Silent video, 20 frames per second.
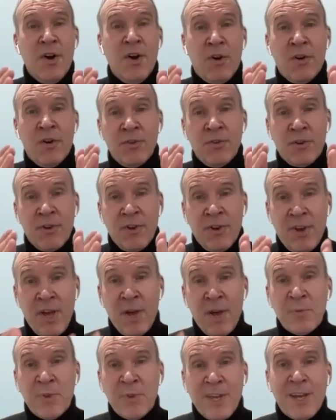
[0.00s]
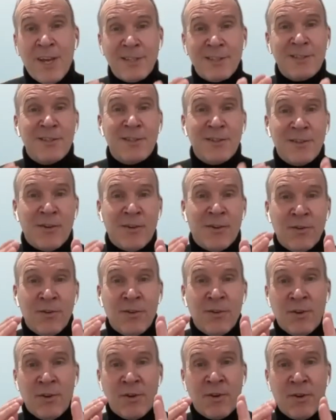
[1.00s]
on the lab test, on
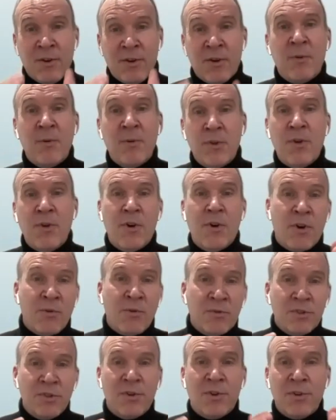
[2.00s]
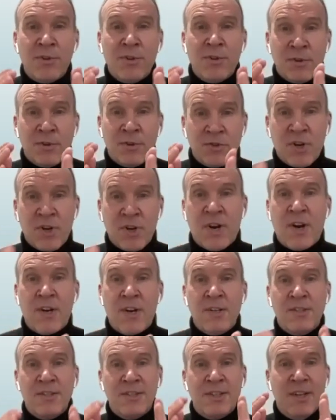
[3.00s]
the growth curves, on the
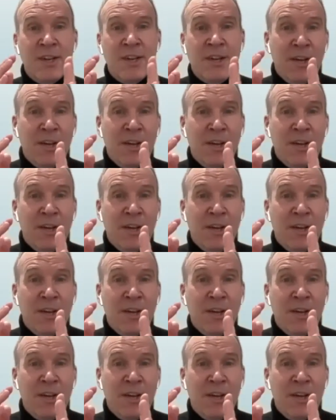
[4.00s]
charts,